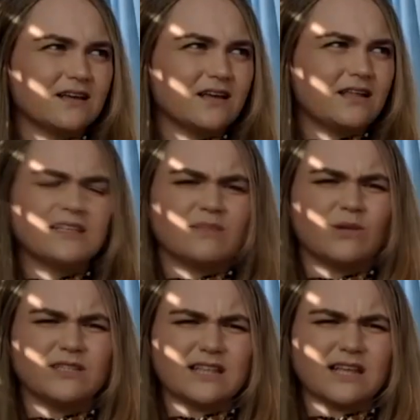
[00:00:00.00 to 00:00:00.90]
it's well,
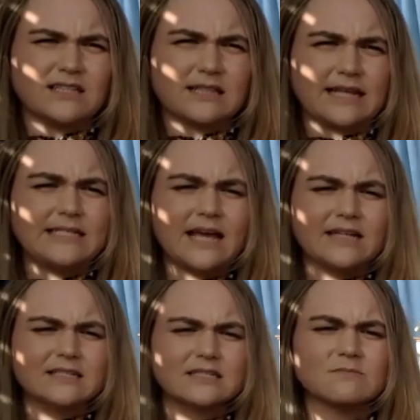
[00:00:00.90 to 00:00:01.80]
it's, it's
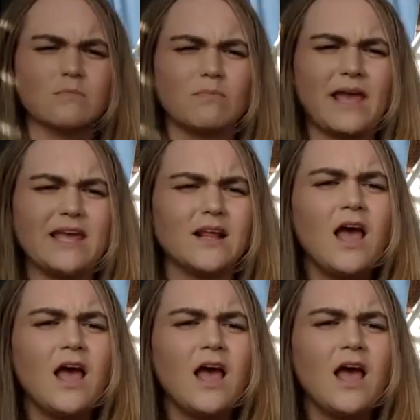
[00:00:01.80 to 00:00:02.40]
latex paint. Oh,